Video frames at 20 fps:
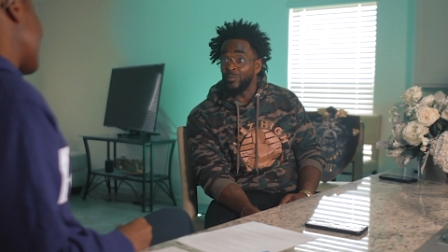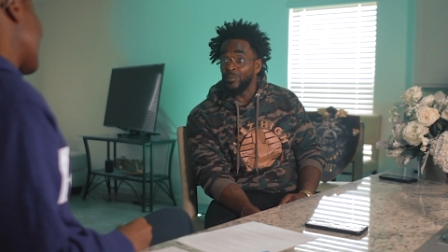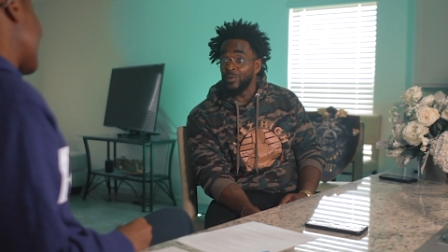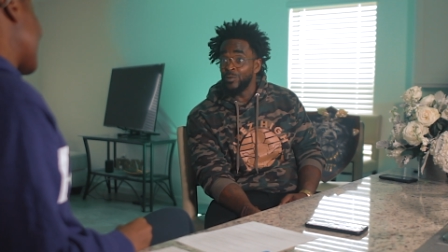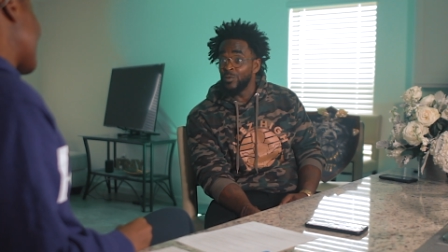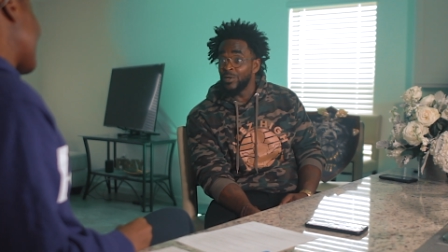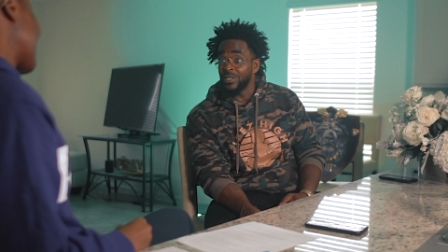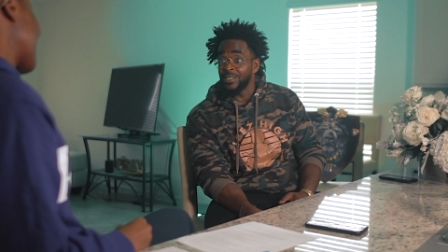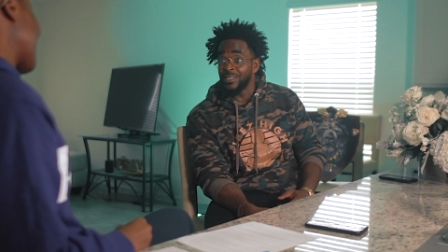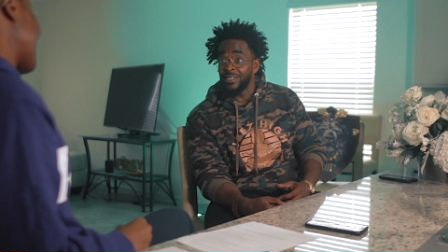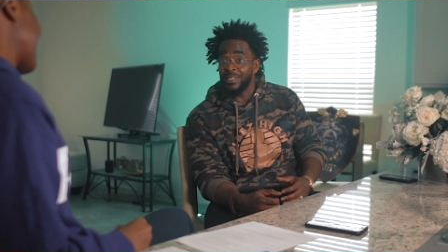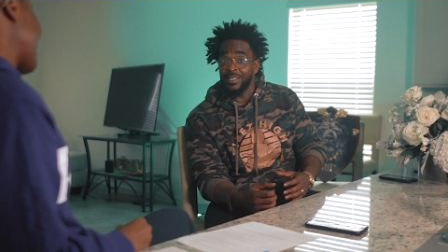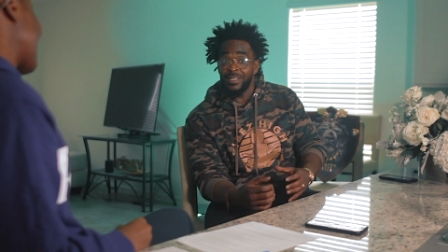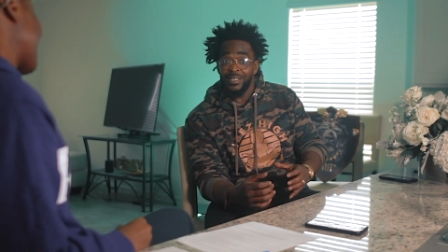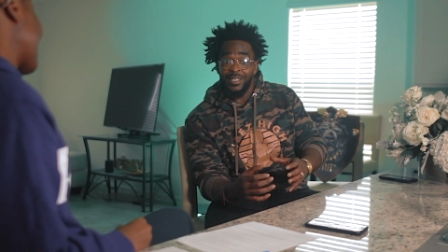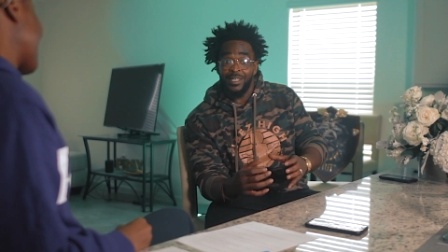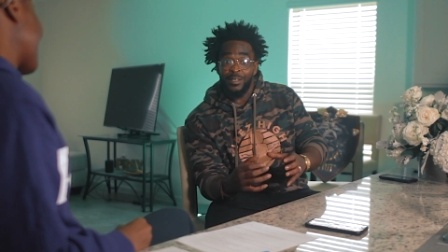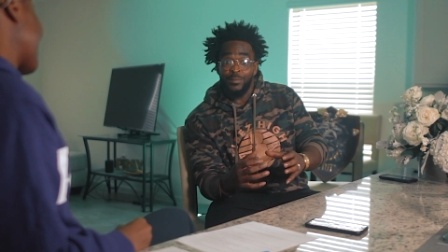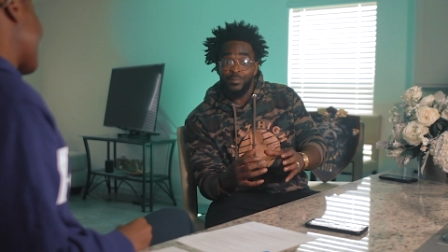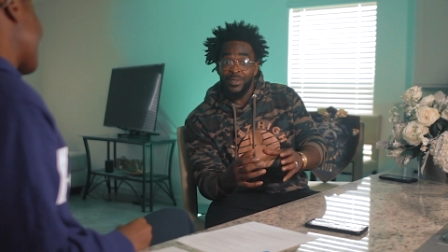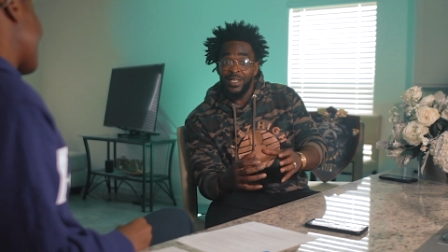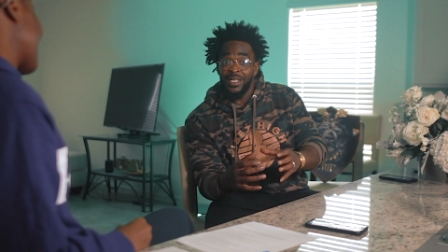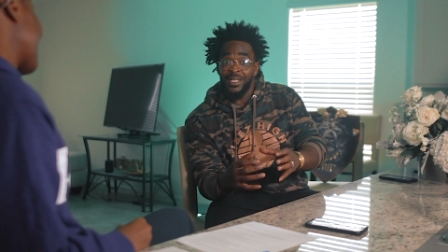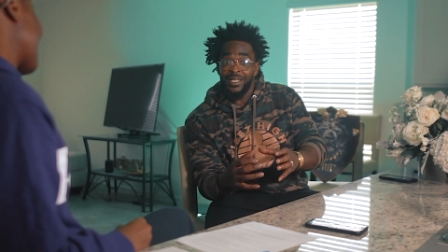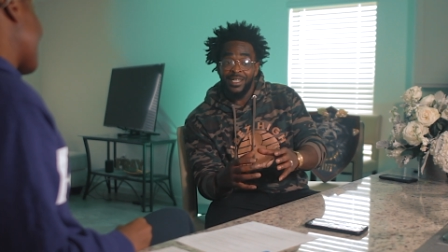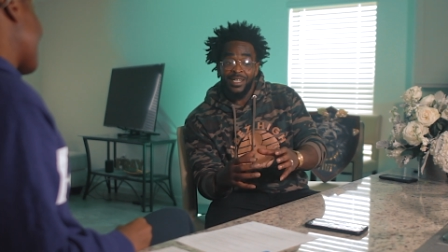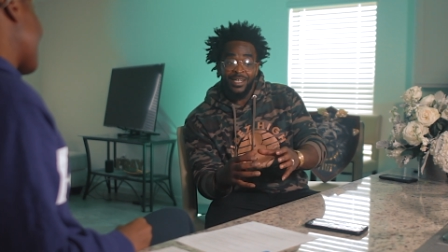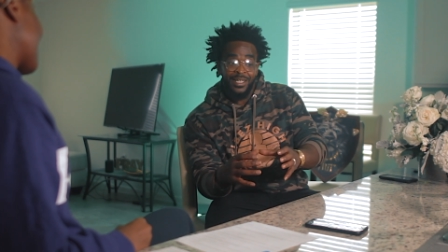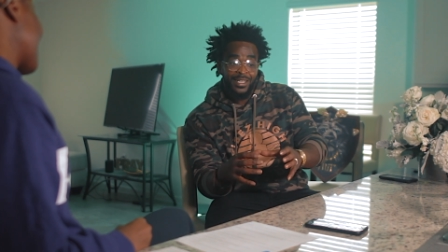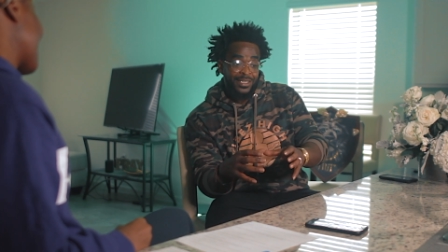we wasn't the
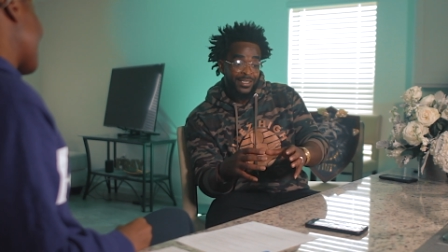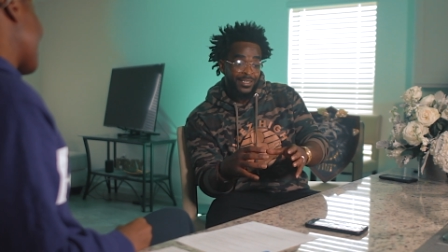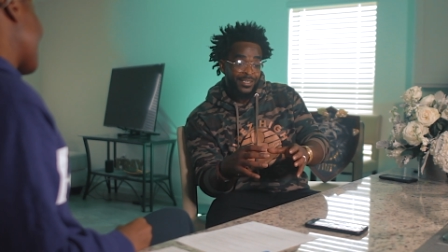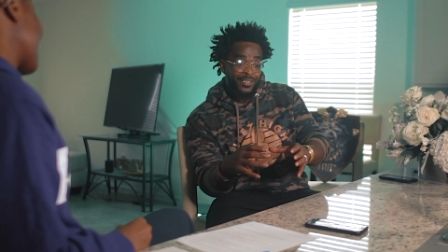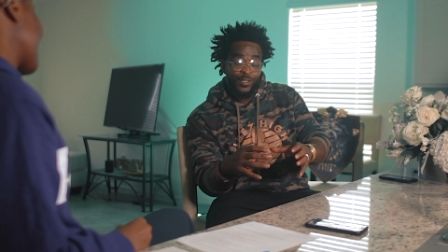immediate